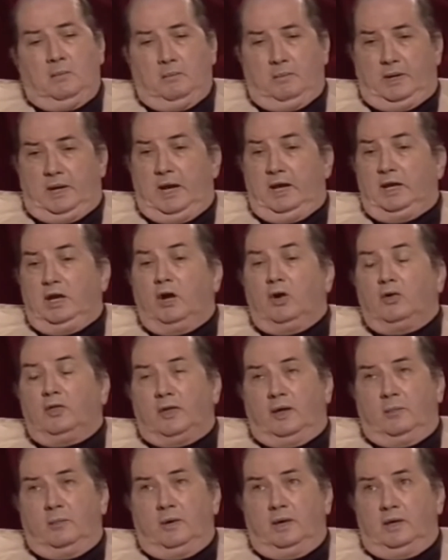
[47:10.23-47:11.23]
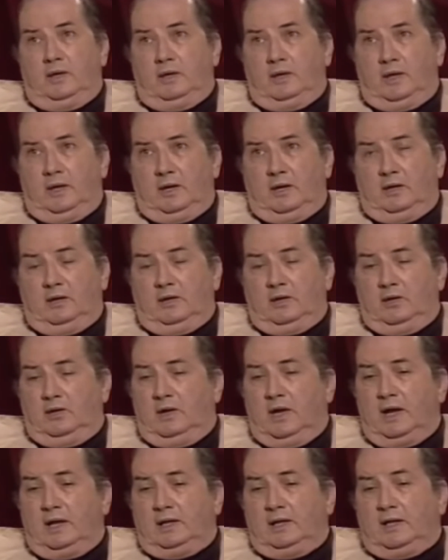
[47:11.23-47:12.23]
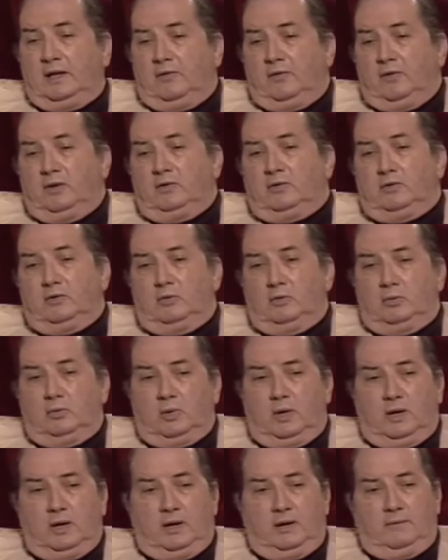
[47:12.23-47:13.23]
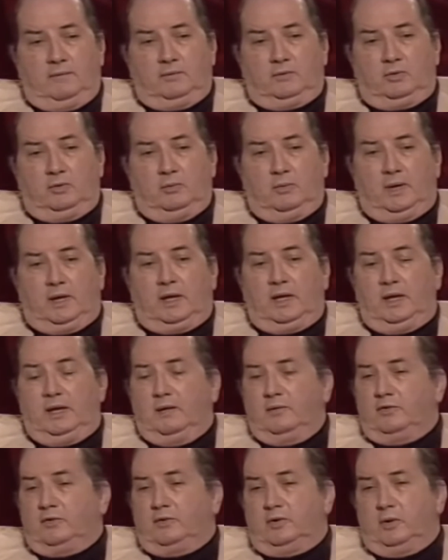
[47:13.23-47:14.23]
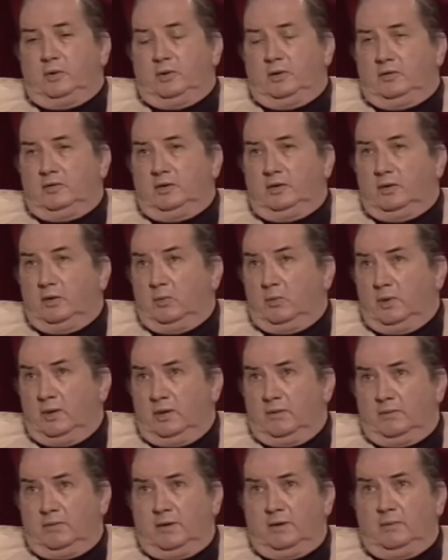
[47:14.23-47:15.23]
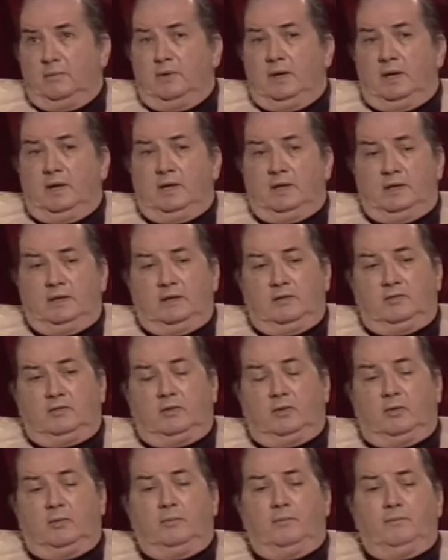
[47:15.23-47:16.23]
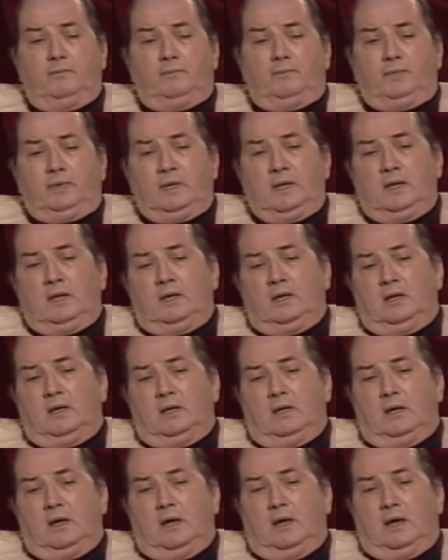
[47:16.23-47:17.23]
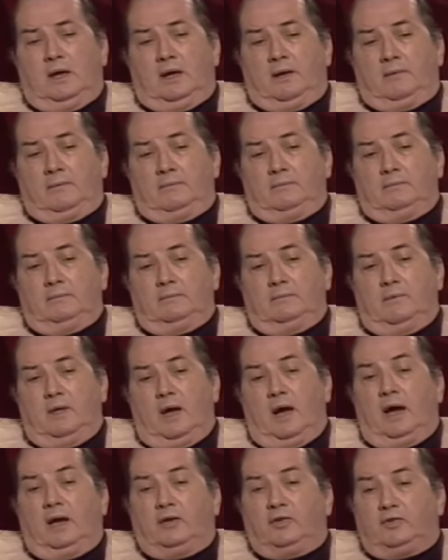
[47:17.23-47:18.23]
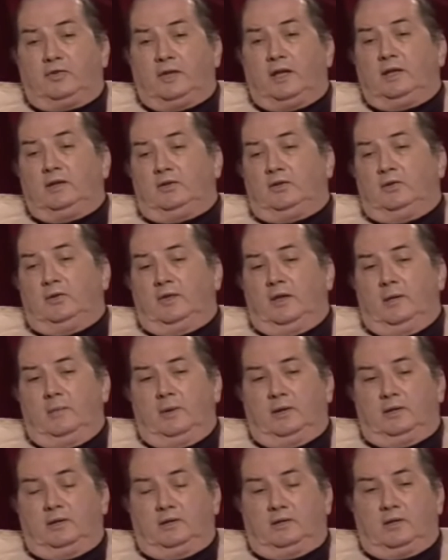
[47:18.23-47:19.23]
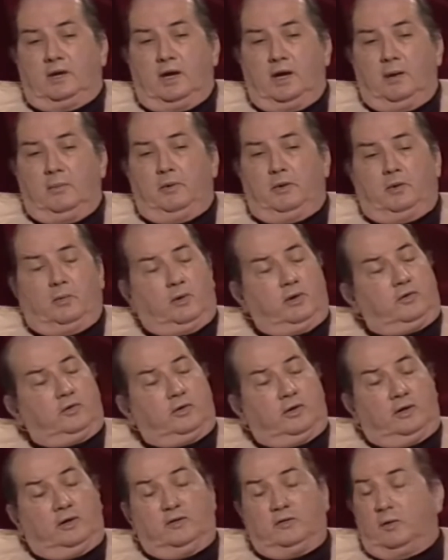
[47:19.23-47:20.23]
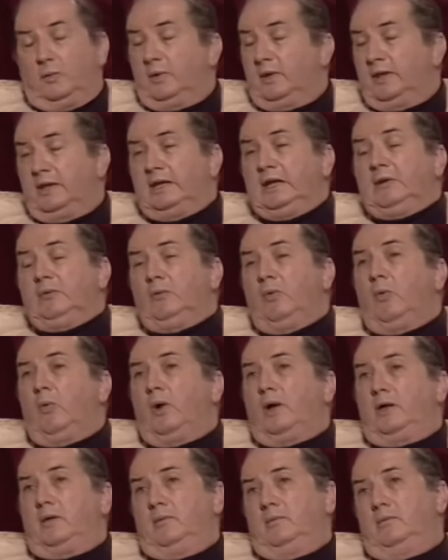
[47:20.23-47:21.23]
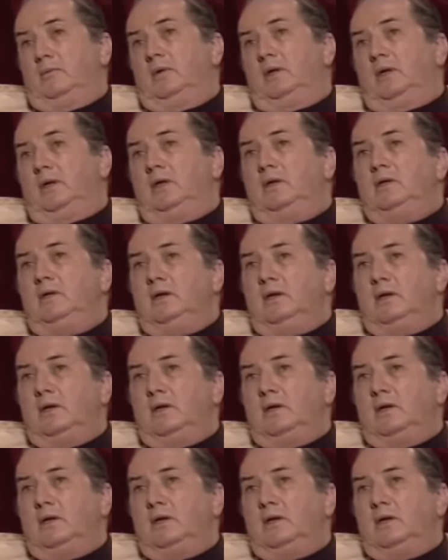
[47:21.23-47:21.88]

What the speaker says: But I know them, and they're not given to making up stories, either one of them. And so I said to them at the time in the restaurant, I said, well, they didn't wake me.